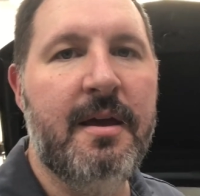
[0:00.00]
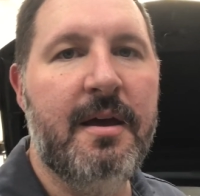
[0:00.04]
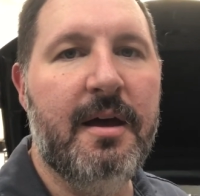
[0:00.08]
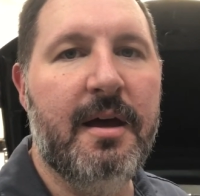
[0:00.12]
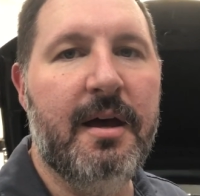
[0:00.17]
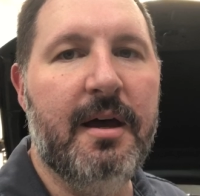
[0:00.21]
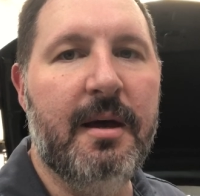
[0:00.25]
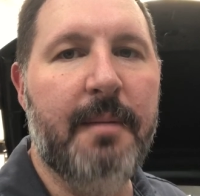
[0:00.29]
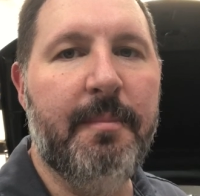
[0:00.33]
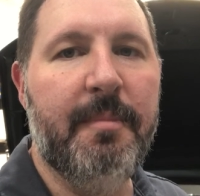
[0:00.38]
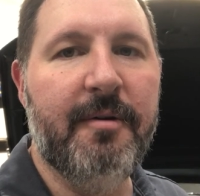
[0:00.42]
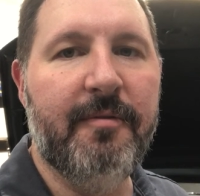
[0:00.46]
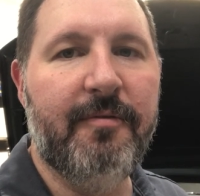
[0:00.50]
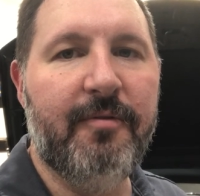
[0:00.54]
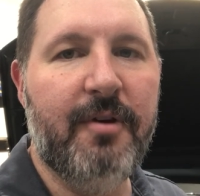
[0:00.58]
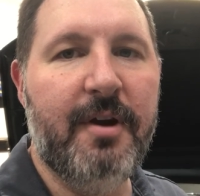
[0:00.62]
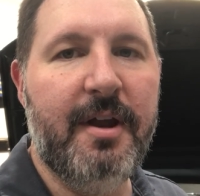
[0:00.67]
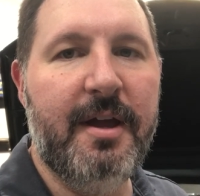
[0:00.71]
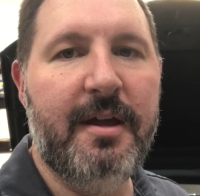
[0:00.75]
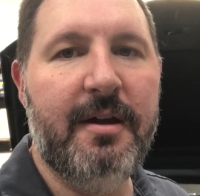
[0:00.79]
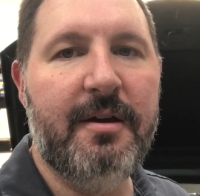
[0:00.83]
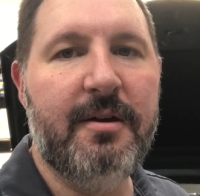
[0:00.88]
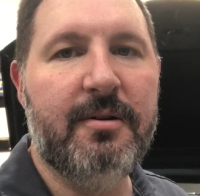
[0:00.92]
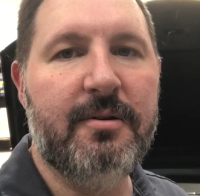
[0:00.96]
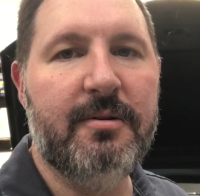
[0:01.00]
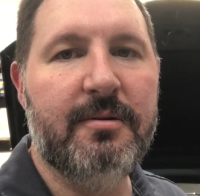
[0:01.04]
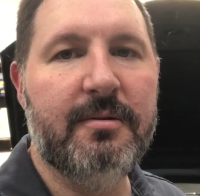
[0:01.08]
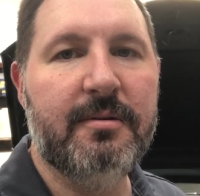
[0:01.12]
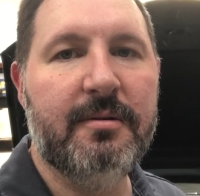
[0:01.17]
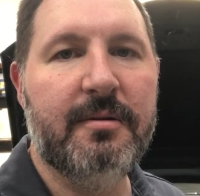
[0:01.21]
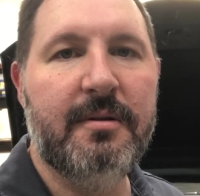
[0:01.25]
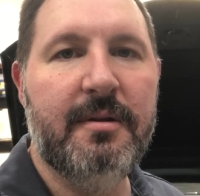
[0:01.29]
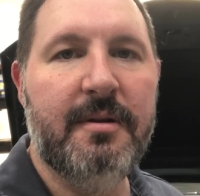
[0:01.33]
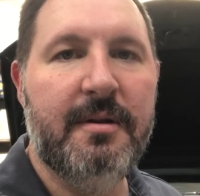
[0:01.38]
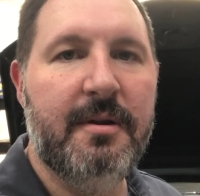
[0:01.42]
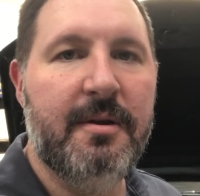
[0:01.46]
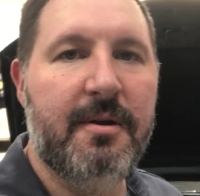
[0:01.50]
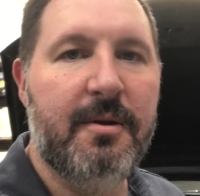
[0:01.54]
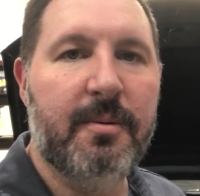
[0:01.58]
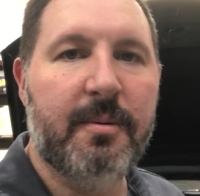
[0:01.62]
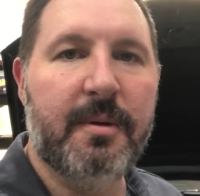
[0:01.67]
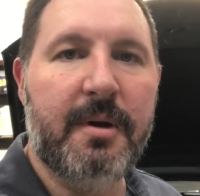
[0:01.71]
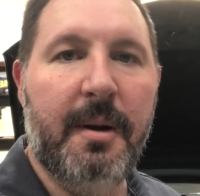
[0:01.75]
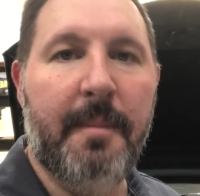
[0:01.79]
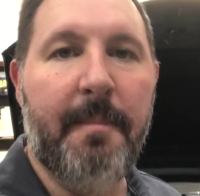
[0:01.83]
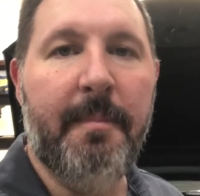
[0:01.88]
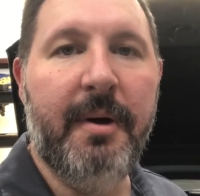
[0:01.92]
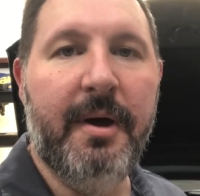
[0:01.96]
But for now, I'm
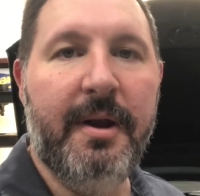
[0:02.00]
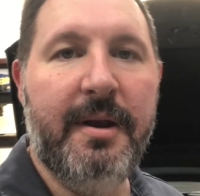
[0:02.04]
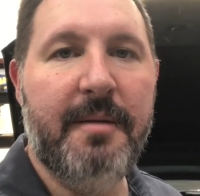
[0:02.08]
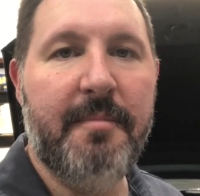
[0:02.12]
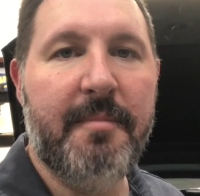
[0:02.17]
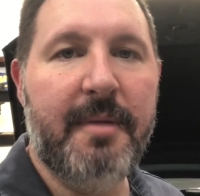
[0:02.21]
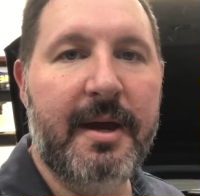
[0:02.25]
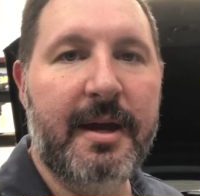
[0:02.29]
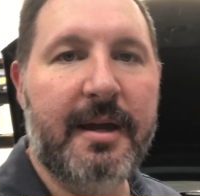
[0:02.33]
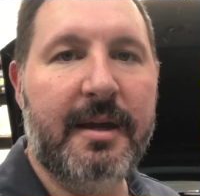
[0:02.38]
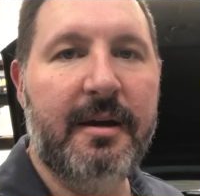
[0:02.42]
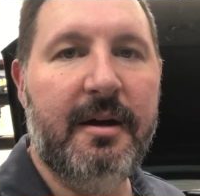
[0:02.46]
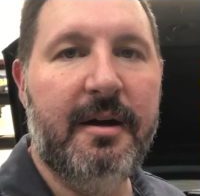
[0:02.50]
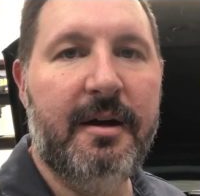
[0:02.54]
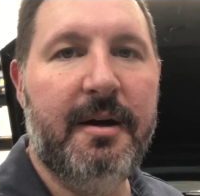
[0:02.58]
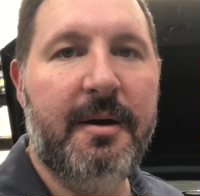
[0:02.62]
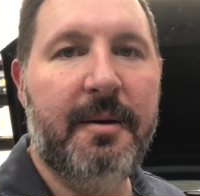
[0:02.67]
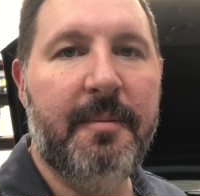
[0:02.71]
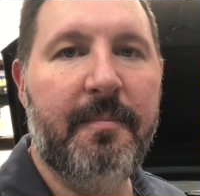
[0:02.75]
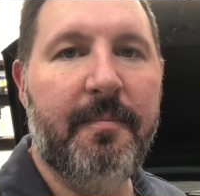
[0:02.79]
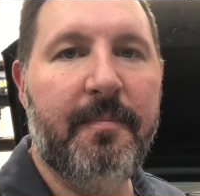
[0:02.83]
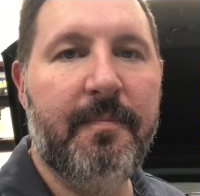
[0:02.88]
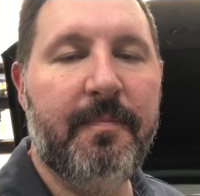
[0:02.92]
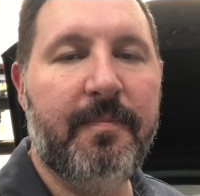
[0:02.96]
gonna button it back up